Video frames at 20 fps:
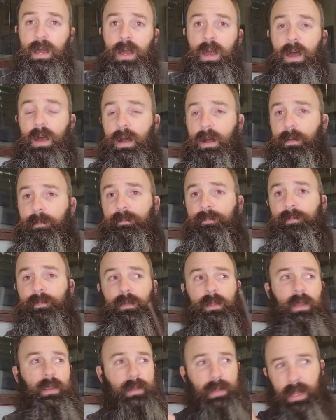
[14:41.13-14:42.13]
I
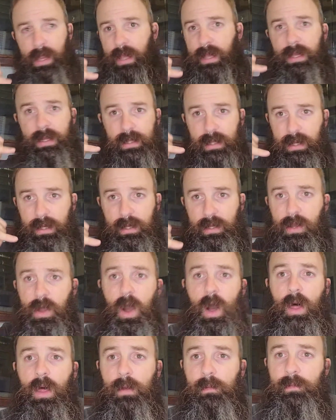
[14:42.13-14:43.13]
guess I didn't
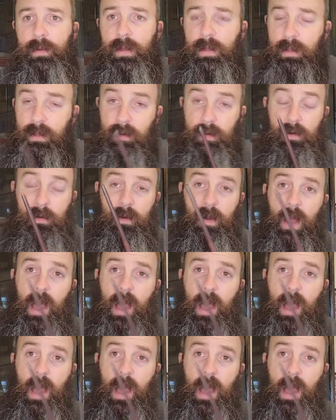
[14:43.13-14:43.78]
call them, but you know,